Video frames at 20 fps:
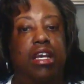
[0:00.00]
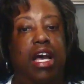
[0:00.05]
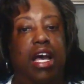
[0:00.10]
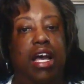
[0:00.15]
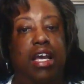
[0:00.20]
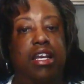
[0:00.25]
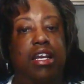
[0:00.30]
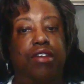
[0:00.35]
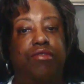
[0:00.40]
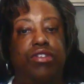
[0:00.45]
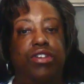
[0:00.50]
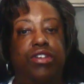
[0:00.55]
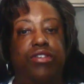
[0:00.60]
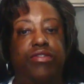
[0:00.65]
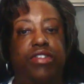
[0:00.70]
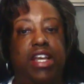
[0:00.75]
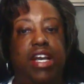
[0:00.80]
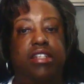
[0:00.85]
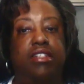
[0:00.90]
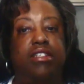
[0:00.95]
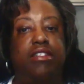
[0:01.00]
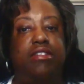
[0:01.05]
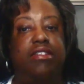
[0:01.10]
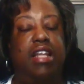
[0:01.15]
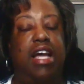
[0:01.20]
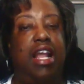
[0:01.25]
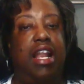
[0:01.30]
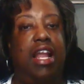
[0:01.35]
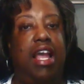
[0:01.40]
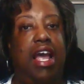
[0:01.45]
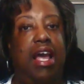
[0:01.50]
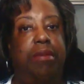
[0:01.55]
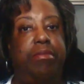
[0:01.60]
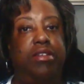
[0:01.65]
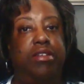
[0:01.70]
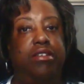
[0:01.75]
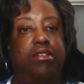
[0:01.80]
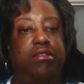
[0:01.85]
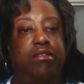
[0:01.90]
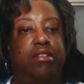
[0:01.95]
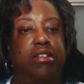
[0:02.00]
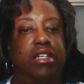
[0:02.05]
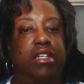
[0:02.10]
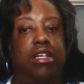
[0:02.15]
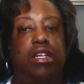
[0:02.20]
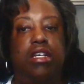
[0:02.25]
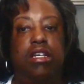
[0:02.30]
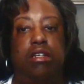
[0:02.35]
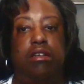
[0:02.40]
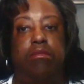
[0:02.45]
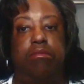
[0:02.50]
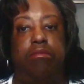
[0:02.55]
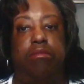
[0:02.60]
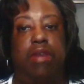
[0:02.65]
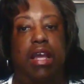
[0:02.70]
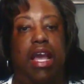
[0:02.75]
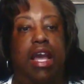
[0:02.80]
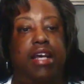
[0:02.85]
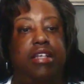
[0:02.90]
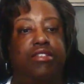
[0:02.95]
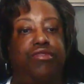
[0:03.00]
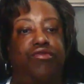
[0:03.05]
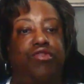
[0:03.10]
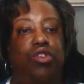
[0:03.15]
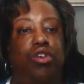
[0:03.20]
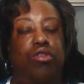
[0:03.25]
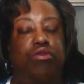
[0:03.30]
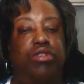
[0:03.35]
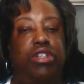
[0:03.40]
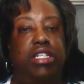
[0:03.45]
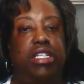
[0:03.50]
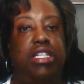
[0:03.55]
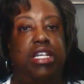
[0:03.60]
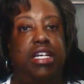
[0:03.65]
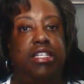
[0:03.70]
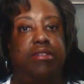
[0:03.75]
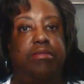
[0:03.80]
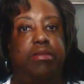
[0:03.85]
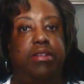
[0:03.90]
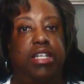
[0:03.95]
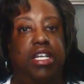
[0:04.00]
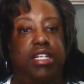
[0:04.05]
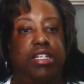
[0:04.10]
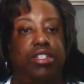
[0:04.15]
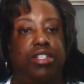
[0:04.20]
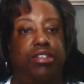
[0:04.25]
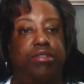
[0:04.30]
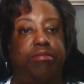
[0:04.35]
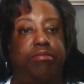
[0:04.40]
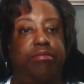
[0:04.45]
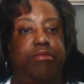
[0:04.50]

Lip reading: However, if that does not happen, ask for a written explanation.